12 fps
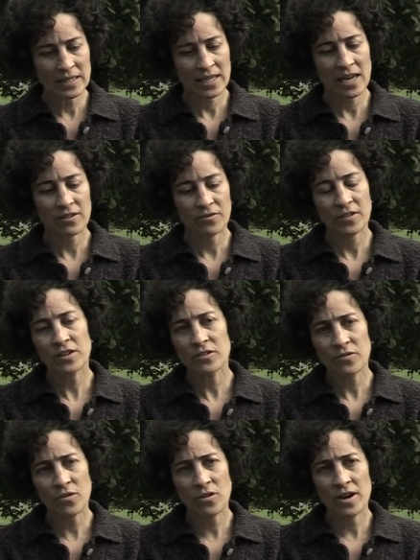to get a feel
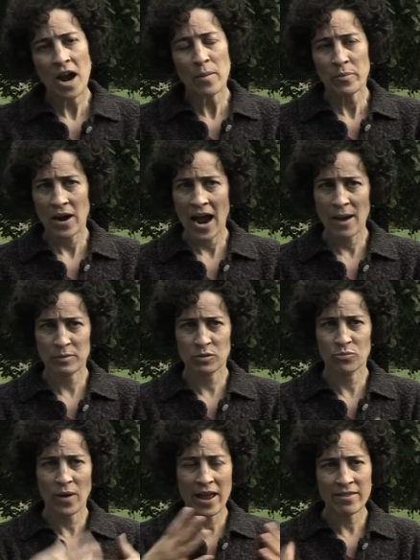for perhaps
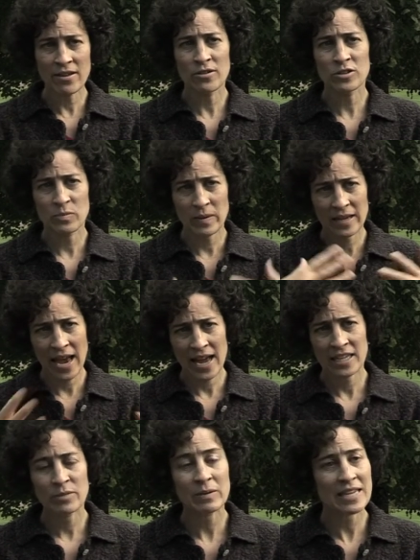when those
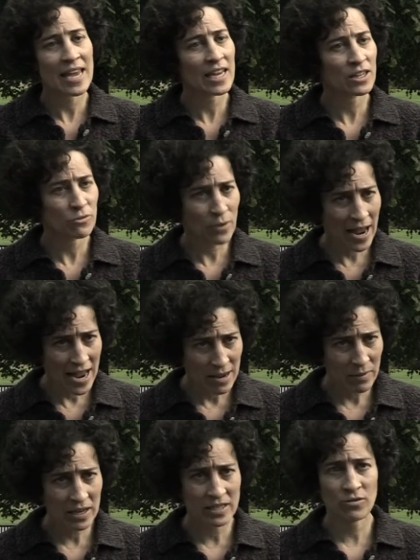began to be taken away,
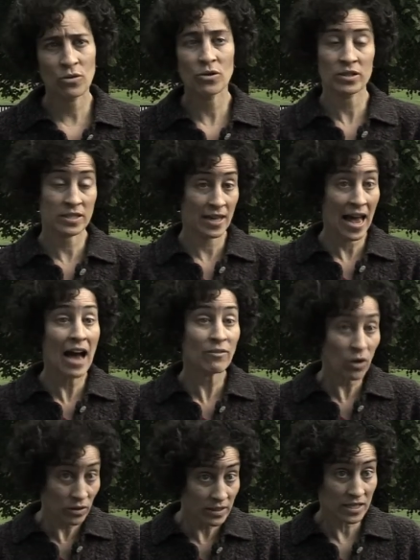because of course they
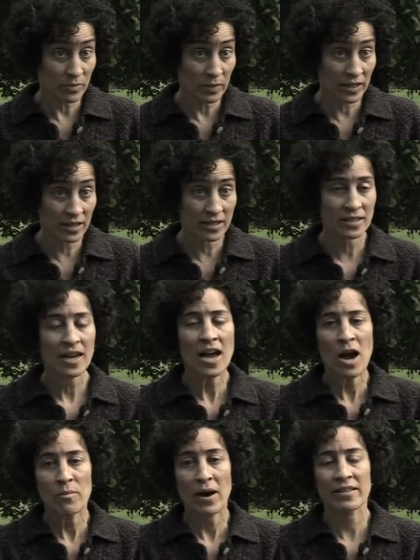have all disappeared
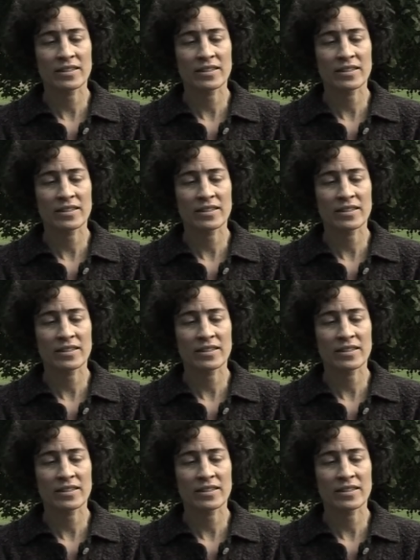by the